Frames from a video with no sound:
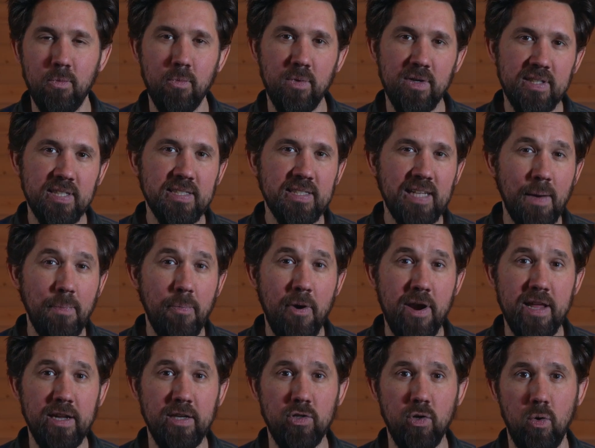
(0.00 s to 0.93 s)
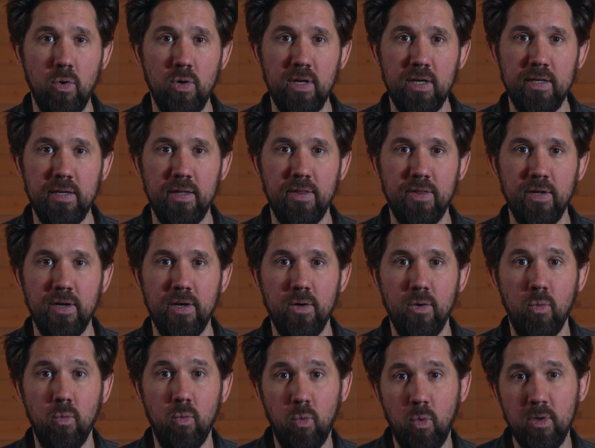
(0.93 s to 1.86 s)
with a separating toilet,
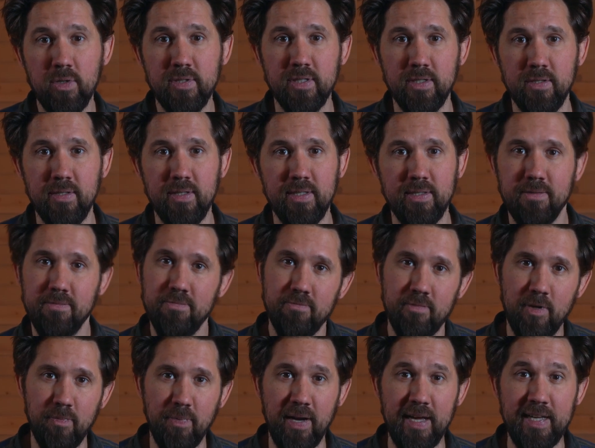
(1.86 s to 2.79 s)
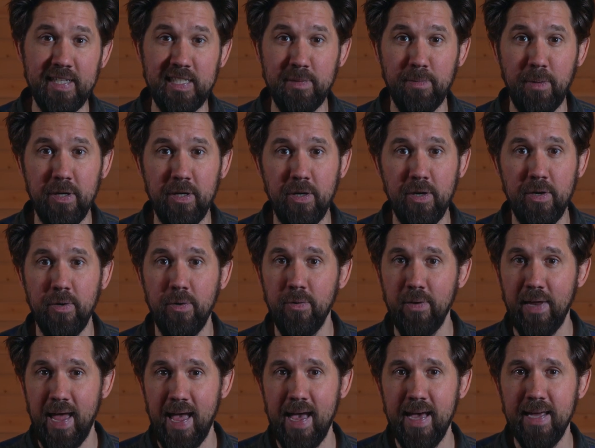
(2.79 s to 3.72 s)
the water is replaced by good old
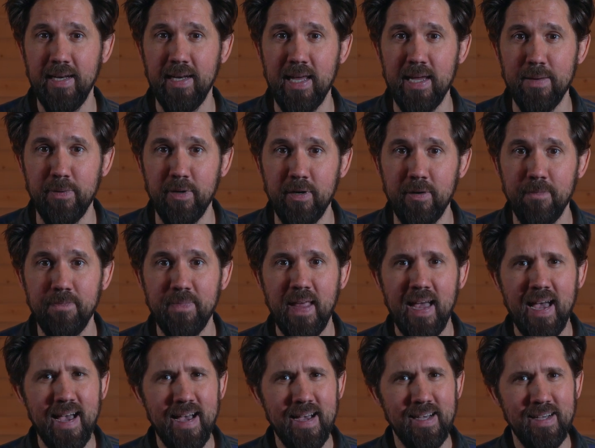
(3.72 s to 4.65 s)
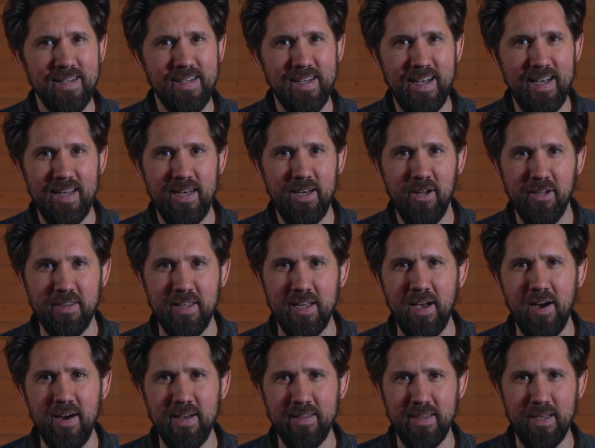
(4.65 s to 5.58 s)
hand labor, and not the
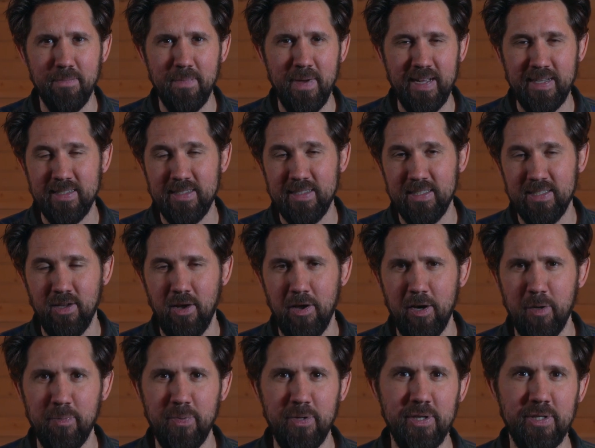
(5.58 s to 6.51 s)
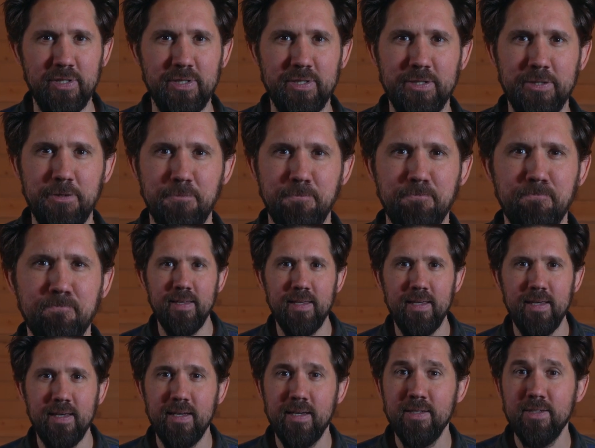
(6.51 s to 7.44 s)
kind that makes designer purses.
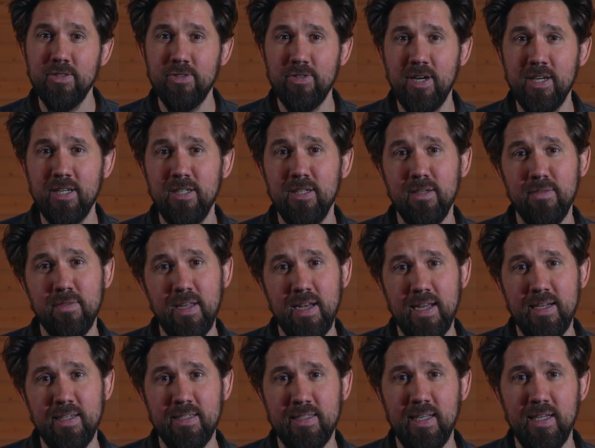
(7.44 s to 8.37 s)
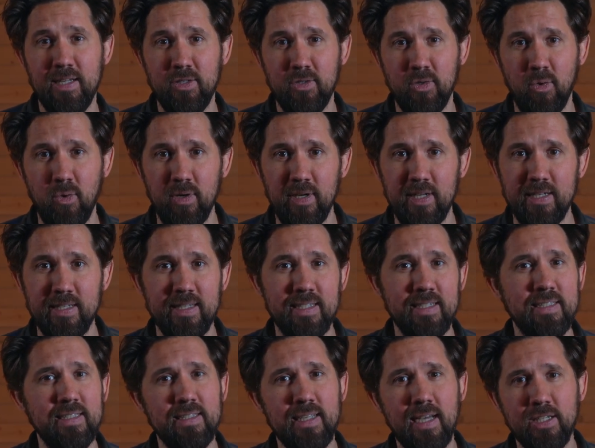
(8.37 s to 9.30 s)
The construction of the Nature's Head toilet
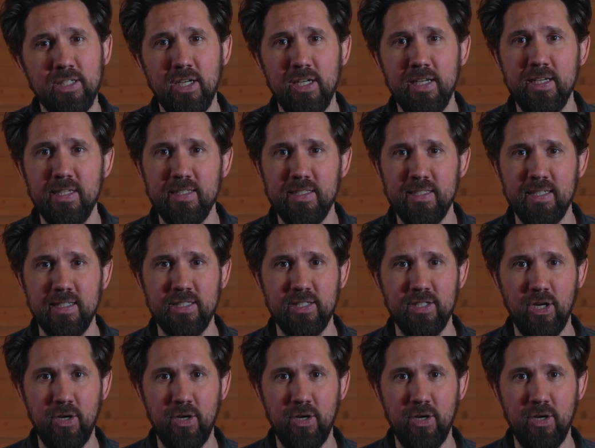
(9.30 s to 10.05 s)
essentially consists